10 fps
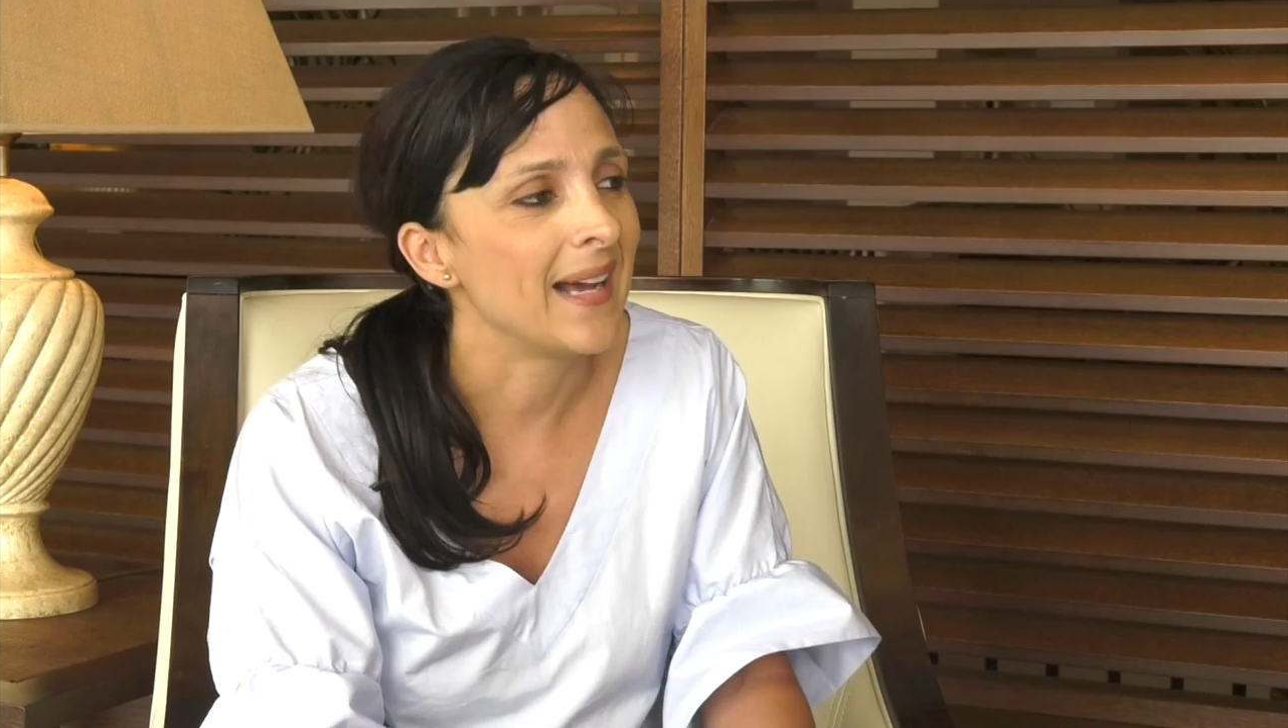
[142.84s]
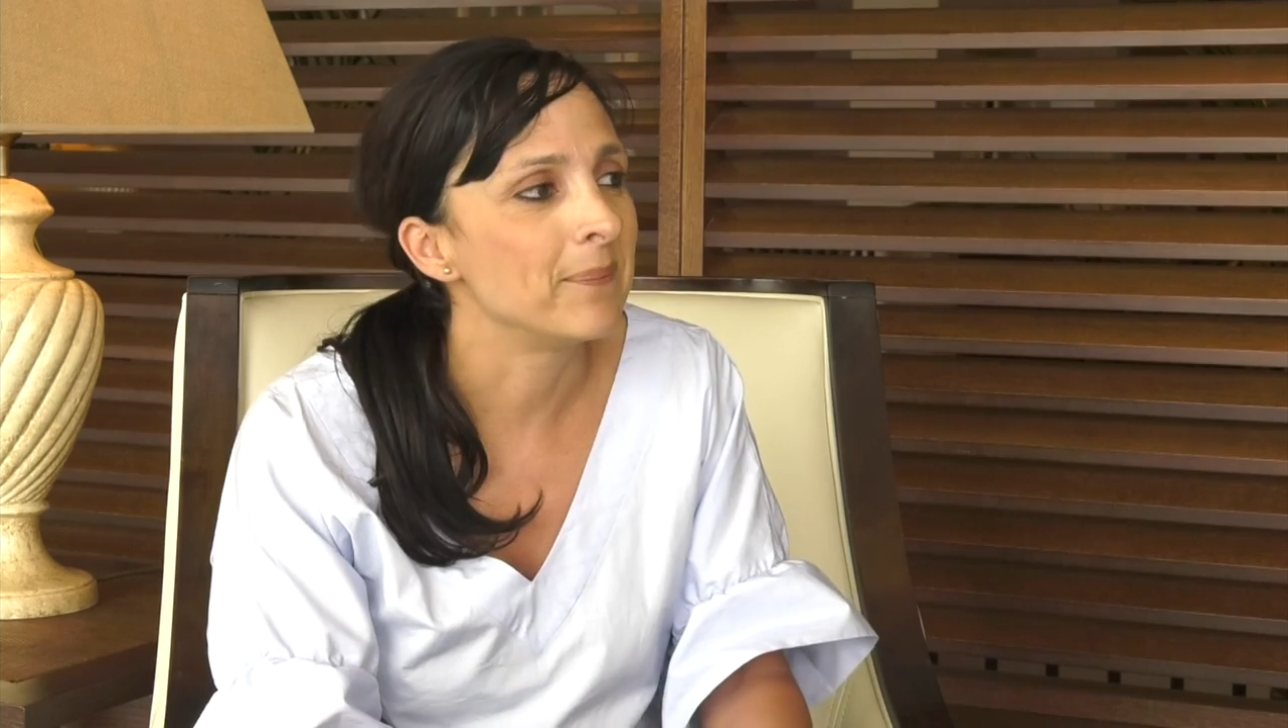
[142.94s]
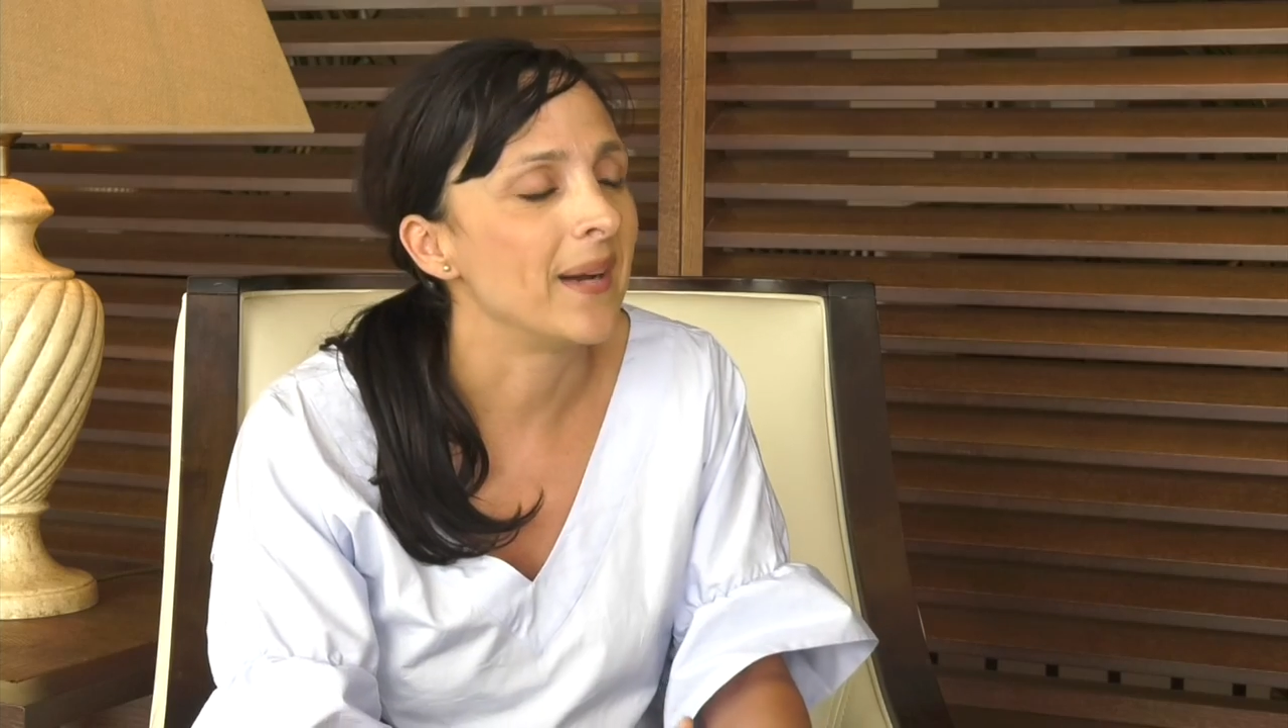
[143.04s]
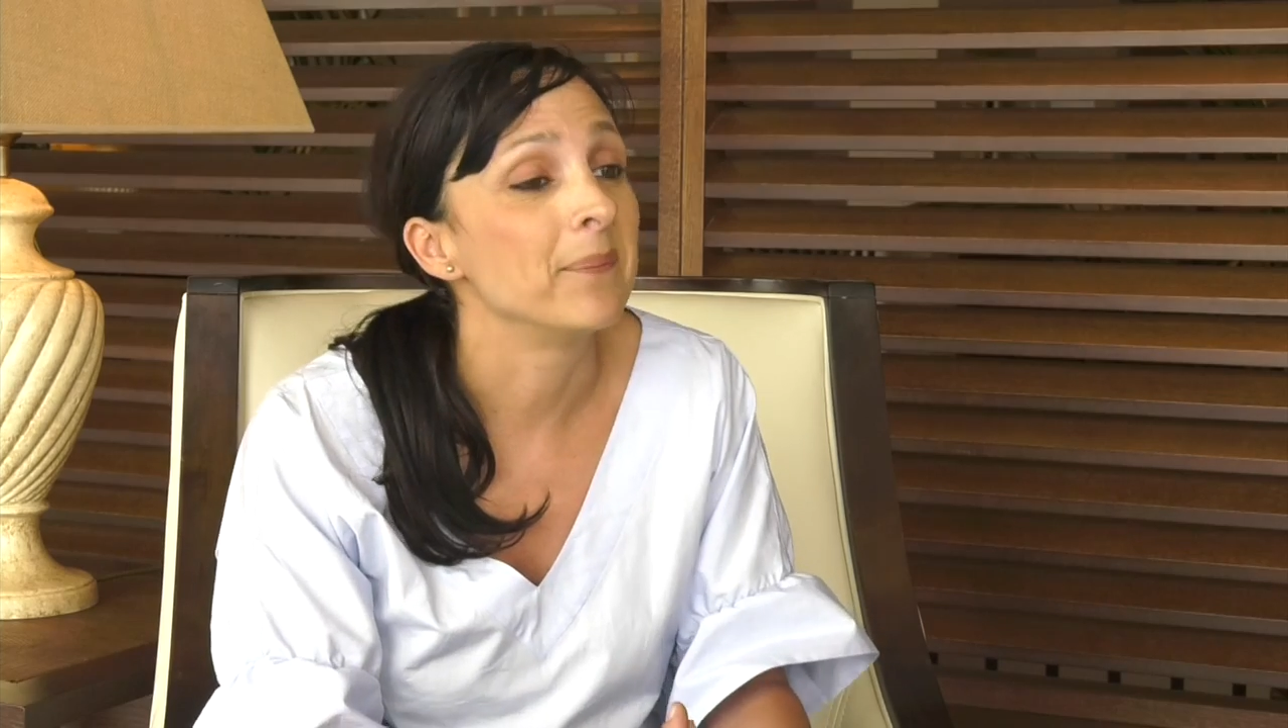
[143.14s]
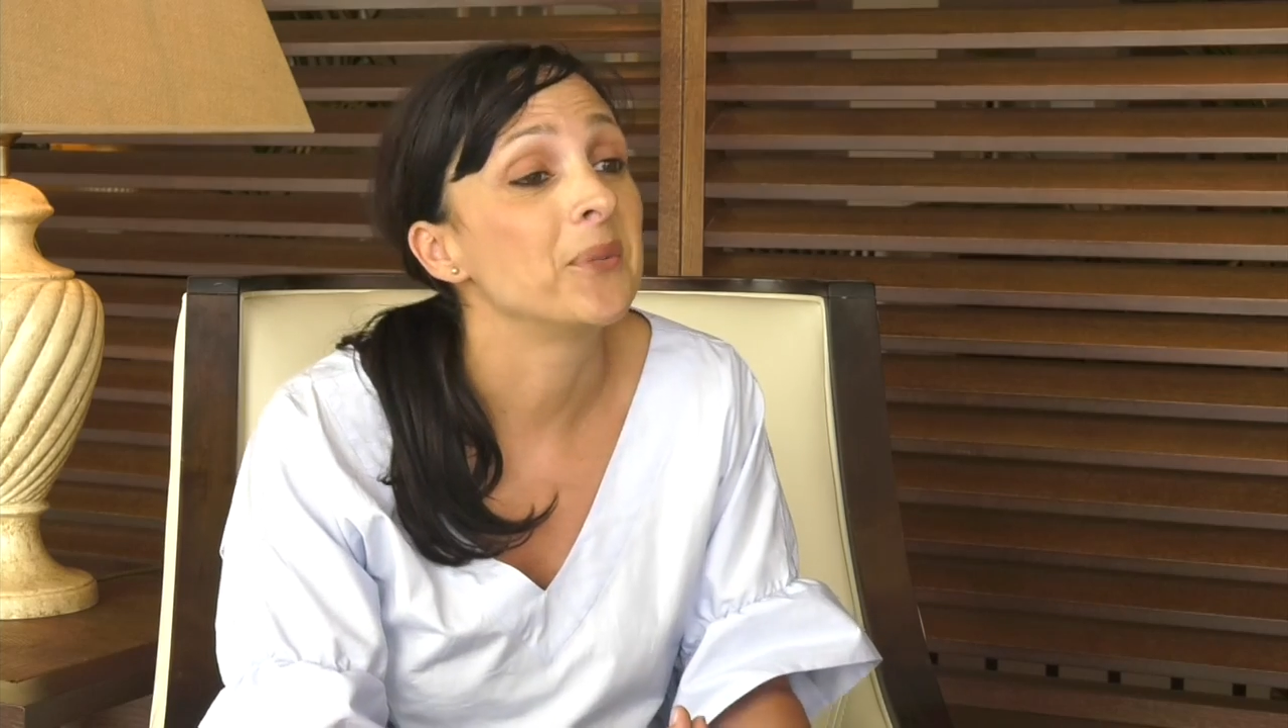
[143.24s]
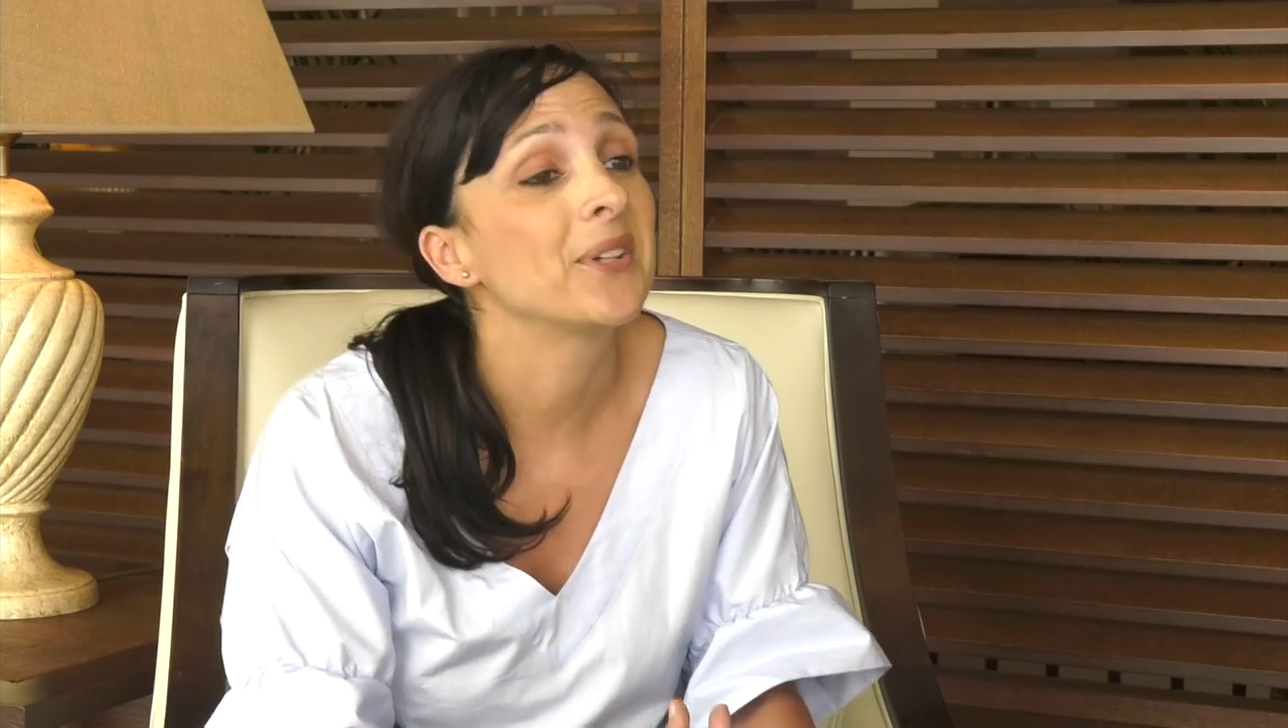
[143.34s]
I'm, I'm